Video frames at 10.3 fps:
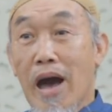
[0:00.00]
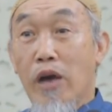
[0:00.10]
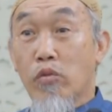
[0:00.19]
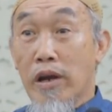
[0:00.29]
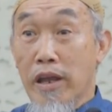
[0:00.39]

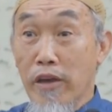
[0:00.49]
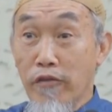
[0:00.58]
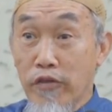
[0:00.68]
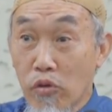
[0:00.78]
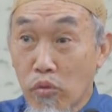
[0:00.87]
I will
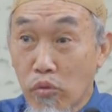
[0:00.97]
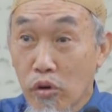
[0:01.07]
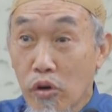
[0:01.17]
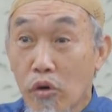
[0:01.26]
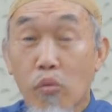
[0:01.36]
leave
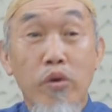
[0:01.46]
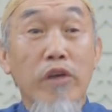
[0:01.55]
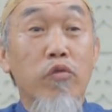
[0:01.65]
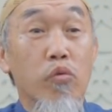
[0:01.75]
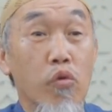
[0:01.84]
you
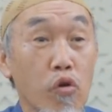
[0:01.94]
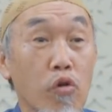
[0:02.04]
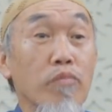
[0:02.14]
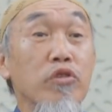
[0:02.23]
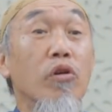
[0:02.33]
with
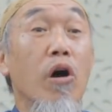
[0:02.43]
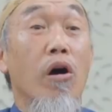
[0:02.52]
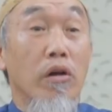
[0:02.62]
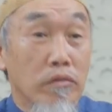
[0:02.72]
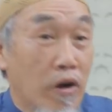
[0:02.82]
whom you
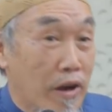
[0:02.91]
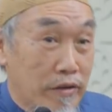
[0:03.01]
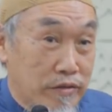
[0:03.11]
call.